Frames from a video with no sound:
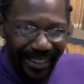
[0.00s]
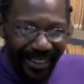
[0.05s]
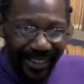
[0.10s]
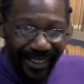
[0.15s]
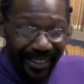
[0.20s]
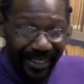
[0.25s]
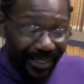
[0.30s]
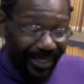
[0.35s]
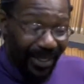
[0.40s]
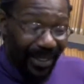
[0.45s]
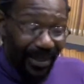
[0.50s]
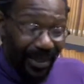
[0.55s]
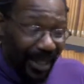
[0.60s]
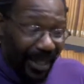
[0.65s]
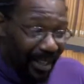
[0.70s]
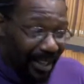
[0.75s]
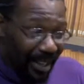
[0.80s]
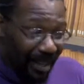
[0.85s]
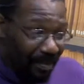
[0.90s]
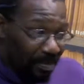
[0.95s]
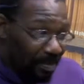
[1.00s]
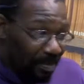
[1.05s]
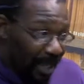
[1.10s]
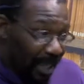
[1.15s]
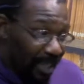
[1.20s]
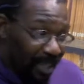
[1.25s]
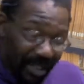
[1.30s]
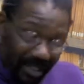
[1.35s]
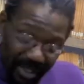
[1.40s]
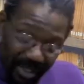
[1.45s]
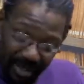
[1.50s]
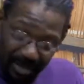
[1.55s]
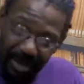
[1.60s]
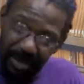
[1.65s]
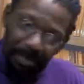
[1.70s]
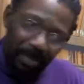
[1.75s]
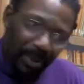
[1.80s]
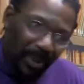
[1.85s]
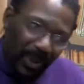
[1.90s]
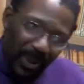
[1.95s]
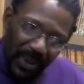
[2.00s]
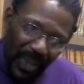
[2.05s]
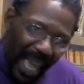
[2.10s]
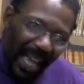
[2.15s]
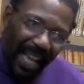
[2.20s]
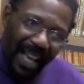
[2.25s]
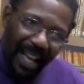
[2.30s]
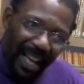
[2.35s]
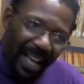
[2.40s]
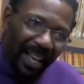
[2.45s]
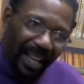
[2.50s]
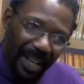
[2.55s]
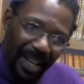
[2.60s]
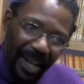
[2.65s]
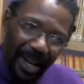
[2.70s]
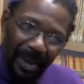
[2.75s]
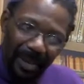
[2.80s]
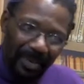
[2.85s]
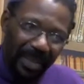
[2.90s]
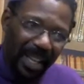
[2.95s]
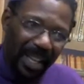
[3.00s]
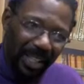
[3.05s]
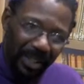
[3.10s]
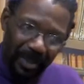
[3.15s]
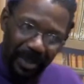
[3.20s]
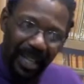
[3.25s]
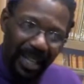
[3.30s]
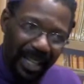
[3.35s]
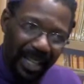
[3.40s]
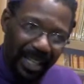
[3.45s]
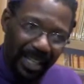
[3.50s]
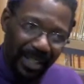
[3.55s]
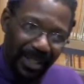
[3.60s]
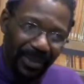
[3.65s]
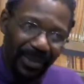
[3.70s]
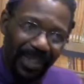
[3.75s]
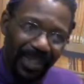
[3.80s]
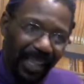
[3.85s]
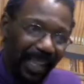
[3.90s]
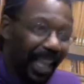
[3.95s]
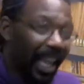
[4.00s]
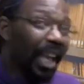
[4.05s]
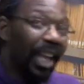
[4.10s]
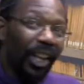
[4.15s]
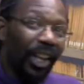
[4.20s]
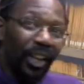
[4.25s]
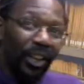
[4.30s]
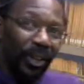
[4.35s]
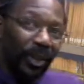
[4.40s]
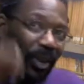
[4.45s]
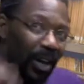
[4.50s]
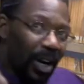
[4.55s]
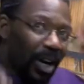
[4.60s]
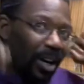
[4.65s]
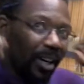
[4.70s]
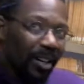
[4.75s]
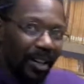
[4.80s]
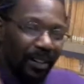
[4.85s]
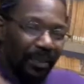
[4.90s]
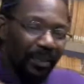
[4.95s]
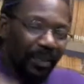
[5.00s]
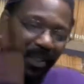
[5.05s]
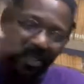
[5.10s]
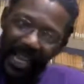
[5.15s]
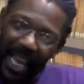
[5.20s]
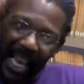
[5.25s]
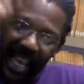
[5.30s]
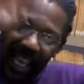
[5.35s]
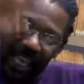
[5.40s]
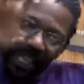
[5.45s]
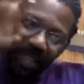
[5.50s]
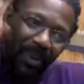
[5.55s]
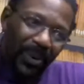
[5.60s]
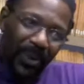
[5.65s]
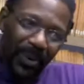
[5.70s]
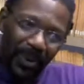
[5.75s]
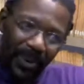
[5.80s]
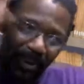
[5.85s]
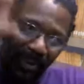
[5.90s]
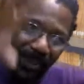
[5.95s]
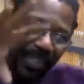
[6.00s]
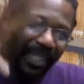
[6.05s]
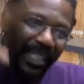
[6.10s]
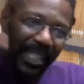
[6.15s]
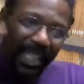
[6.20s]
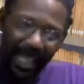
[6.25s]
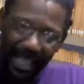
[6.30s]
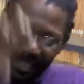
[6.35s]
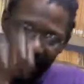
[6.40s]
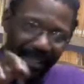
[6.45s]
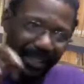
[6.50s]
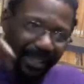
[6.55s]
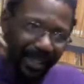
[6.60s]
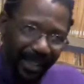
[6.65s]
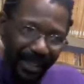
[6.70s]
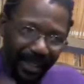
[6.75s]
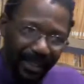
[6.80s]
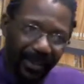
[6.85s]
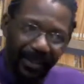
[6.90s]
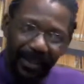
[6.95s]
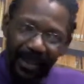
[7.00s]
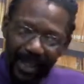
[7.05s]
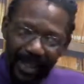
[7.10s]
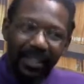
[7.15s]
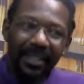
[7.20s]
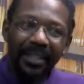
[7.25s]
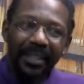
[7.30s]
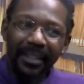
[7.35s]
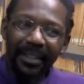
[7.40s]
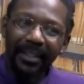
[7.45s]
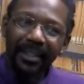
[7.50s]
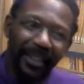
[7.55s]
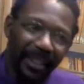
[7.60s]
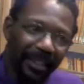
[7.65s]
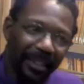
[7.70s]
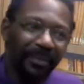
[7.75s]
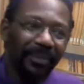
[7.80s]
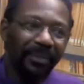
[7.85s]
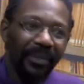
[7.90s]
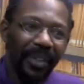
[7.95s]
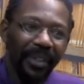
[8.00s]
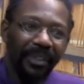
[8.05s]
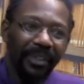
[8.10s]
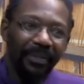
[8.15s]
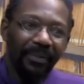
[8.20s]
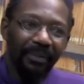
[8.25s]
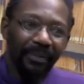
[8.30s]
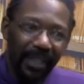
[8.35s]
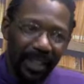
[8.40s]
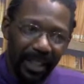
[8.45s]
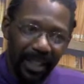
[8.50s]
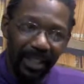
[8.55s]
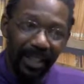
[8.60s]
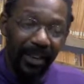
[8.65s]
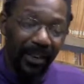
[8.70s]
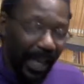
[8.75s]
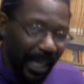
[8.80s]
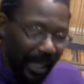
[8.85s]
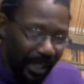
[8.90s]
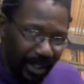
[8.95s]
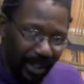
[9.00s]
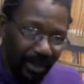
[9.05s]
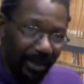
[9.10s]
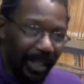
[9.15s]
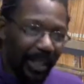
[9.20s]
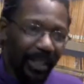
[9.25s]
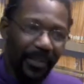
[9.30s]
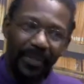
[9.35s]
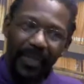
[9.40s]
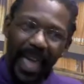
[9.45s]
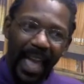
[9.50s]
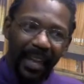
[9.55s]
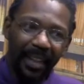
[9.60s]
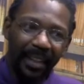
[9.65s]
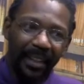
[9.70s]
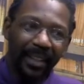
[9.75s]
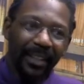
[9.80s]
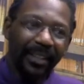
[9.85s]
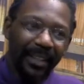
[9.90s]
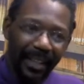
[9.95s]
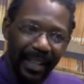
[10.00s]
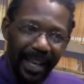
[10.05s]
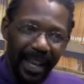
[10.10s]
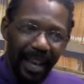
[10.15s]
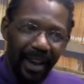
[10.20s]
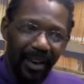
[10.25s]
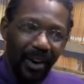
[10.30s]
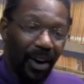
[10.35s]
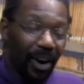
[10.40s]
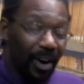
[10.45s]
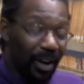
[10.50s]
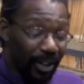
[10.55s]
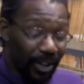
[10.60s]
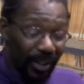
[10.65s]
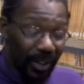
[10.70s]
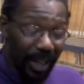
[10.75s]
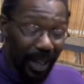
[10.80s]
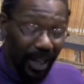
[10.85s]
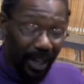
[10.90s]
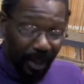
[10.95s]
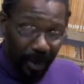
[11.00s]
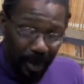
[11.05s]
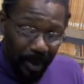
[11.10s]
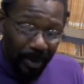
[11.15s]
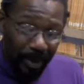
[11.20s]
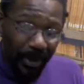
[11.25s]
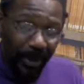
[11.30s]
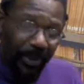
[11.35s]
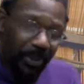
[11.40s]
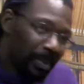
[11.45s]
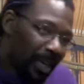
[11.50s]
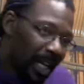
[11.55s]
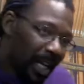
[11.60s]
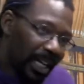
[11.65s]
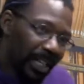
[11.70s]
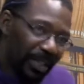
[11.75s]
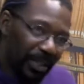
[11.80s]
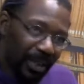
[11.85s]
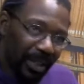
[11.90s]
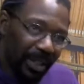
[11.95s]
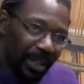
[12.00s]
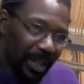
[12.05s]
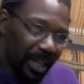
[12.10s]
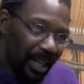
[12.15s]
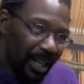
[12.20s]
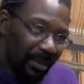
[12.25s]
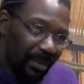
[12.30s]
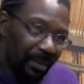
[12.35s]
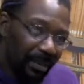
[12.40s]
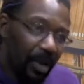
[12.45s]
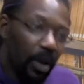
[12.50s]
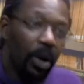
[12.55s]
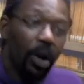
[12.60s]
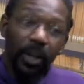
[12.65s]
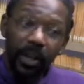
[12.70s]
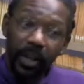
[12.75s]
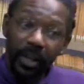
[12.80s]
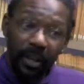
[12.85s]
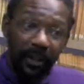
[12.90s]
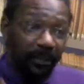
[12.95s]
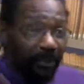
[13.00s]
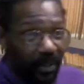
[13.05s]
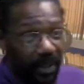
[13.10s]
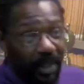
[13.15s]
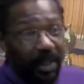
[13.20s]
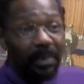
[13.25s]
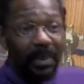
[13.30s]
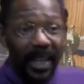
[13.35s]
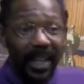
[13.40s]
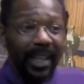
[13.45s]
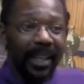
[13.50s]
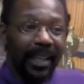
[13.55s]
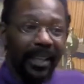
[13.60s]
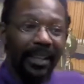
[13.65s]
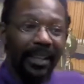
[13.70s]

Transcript: so why not be awesome and pull that guy up that's behind you like you carved the handholds into the into the cliff you know and you did that now, are you going to help the person behind you climb, or are you going to fill them in